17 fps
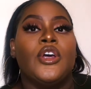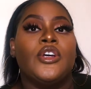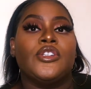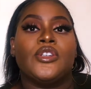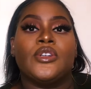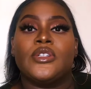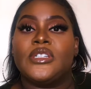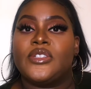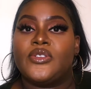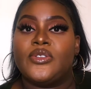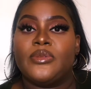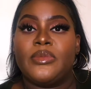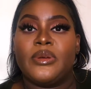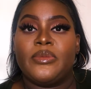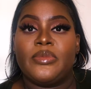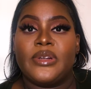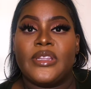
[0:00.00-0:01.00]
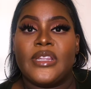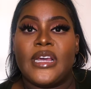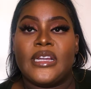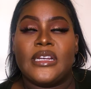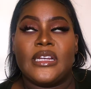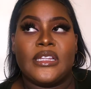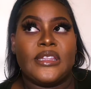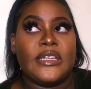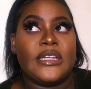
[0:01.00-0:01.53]
So just remember that
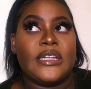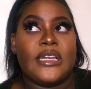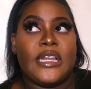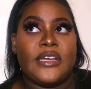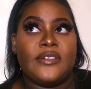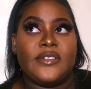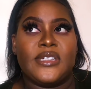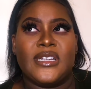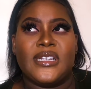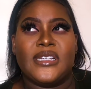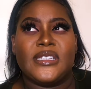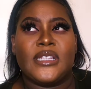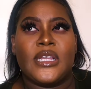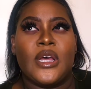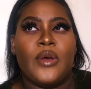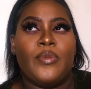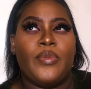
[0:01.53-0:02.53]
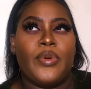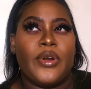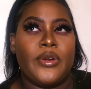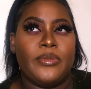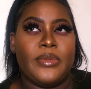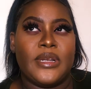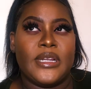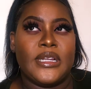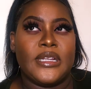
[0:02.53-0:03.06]
nothing in life stays
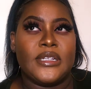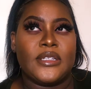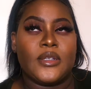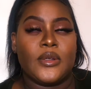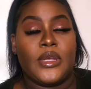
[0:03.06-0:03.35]
permanent.